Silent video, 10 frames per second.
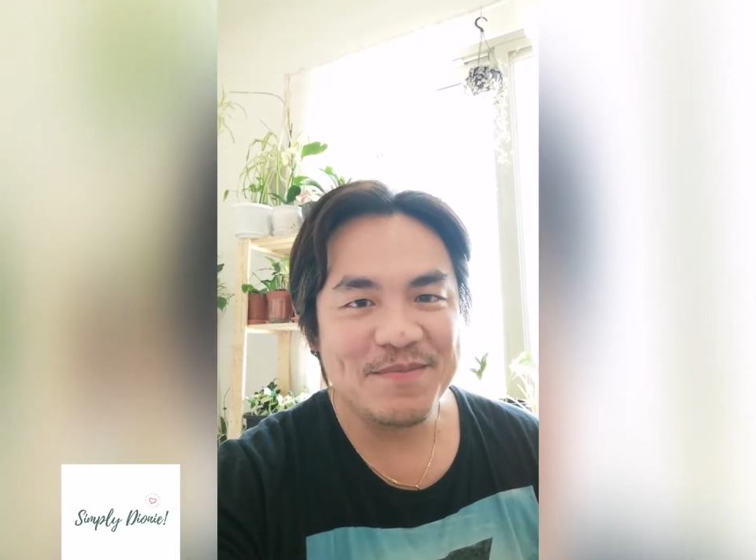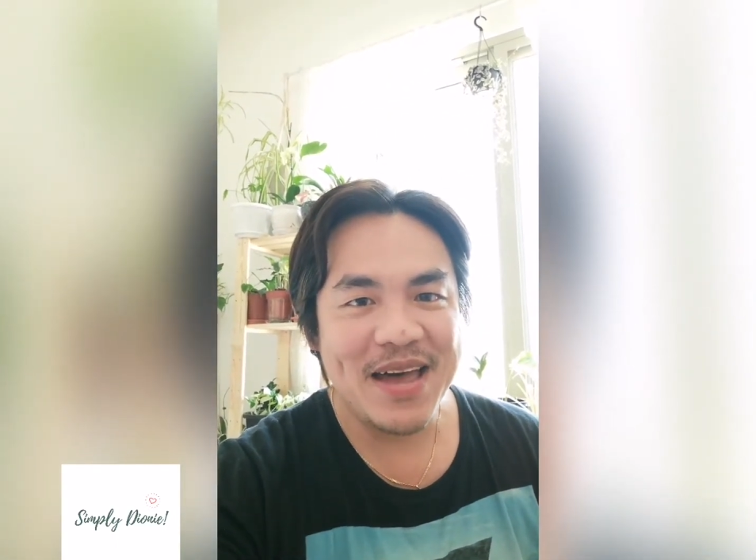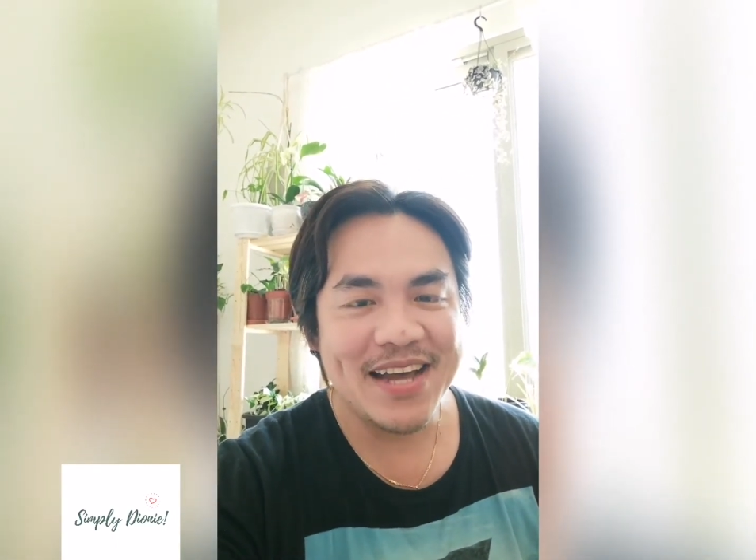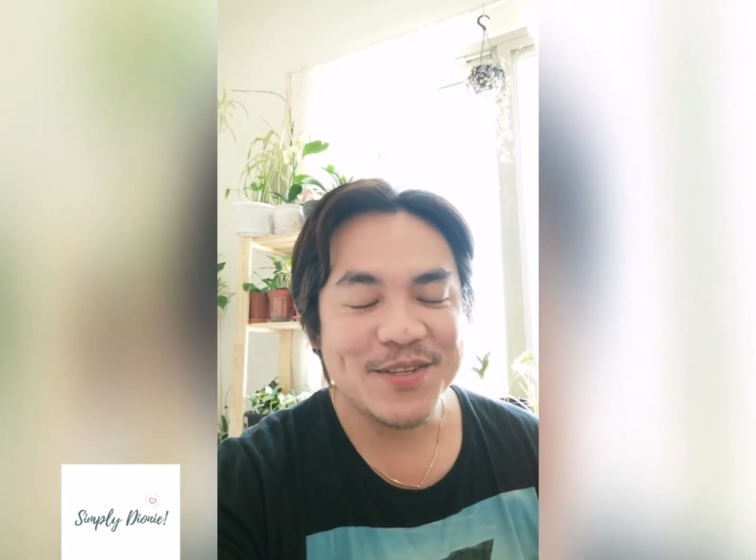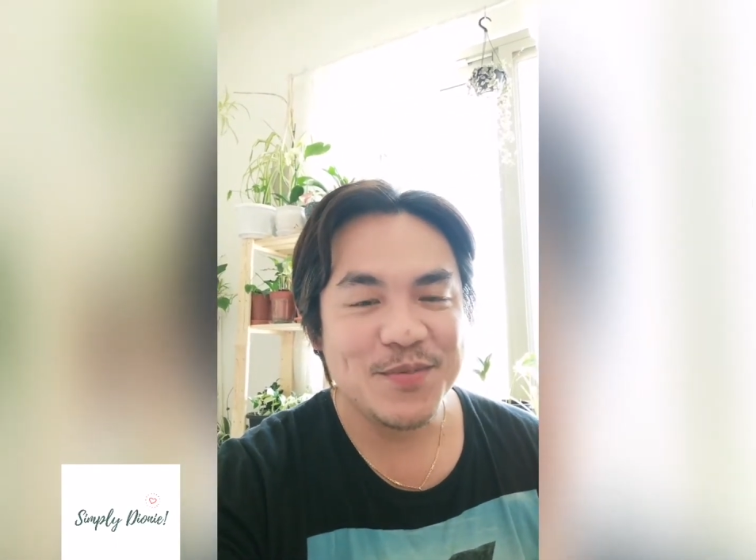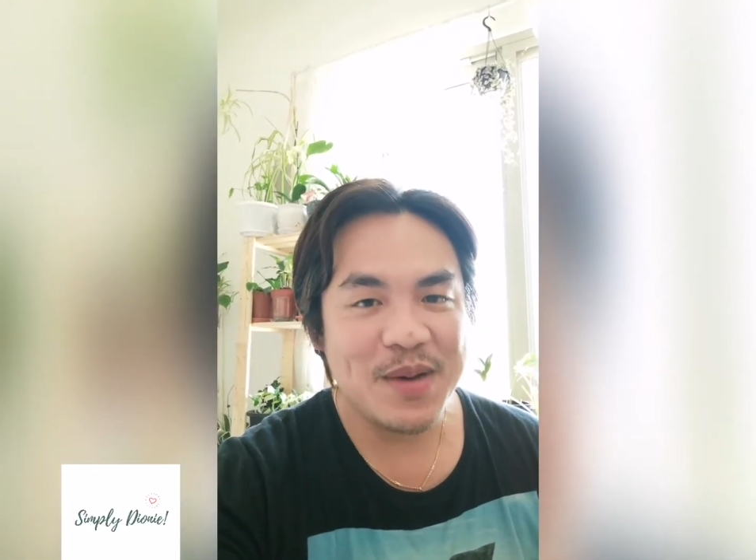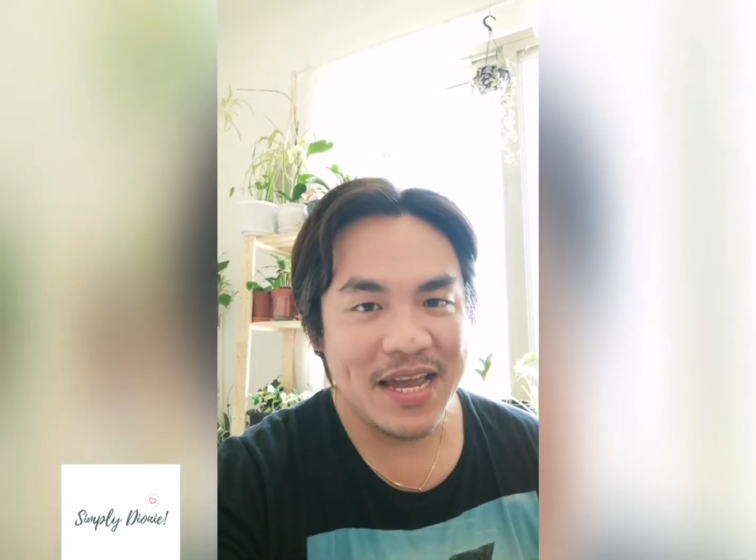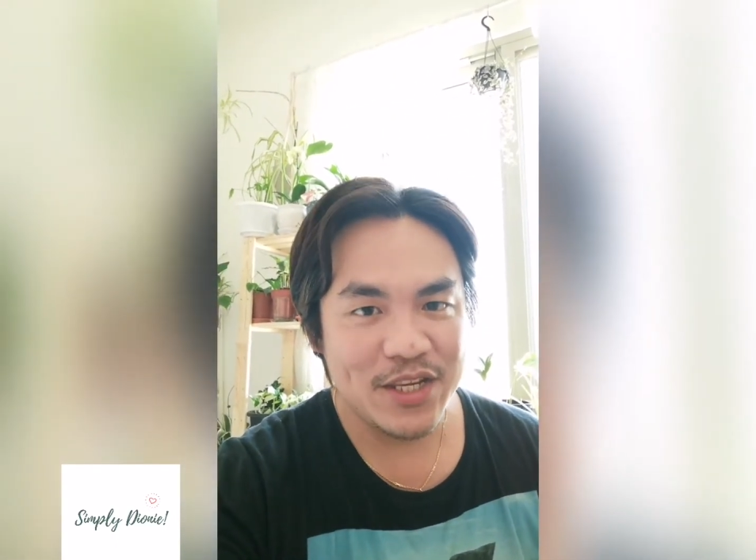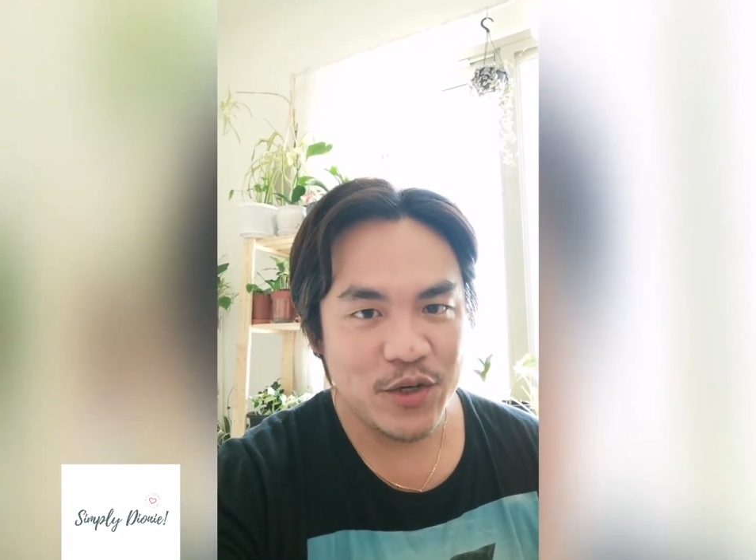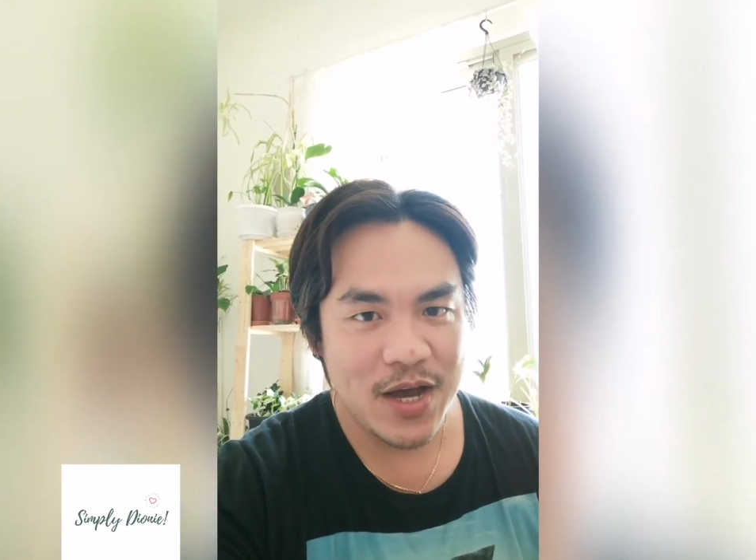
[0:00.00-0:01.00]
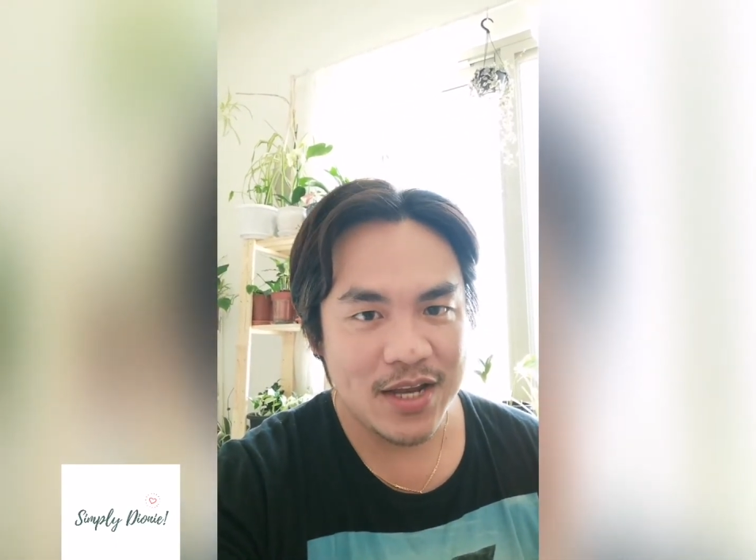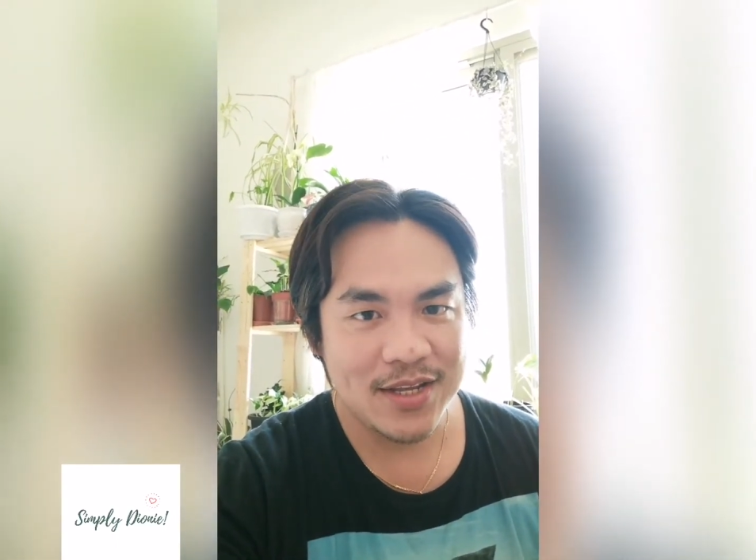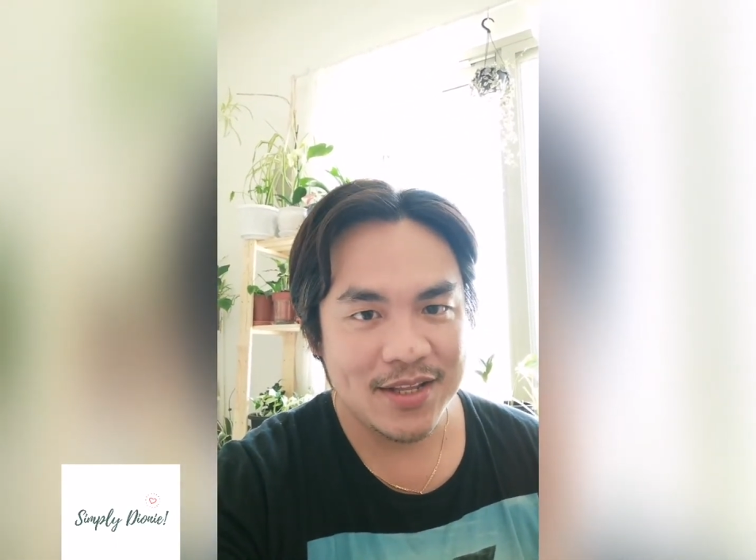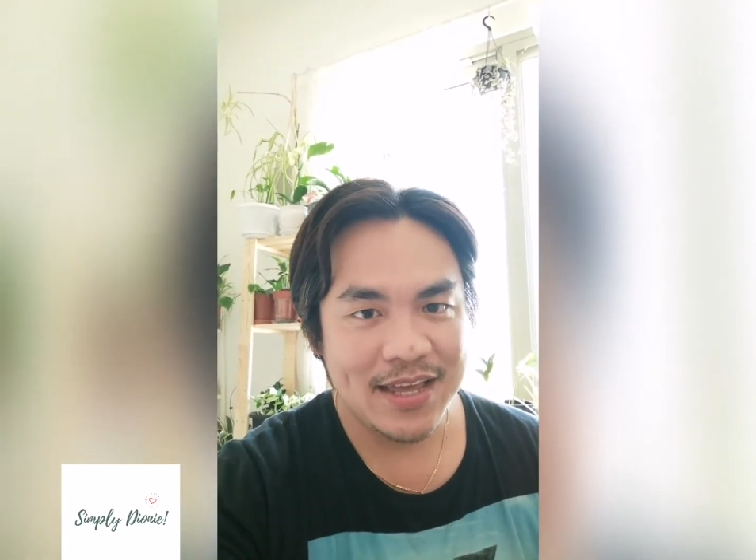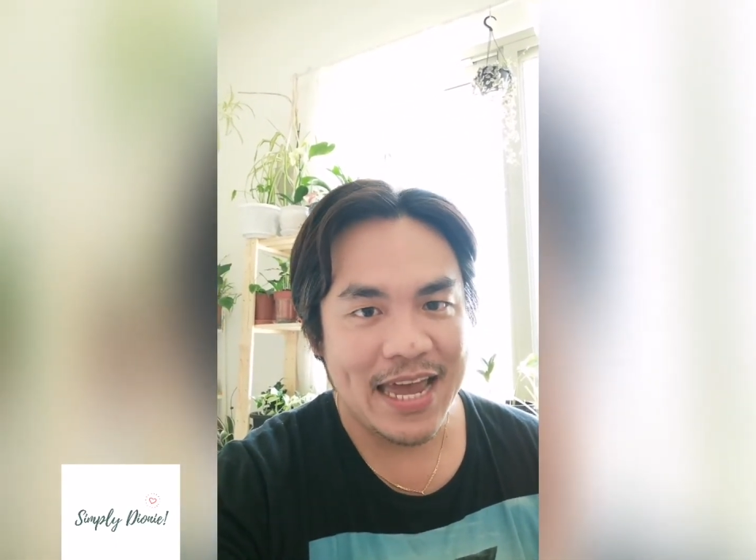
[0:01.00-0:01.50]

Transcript: back to my channel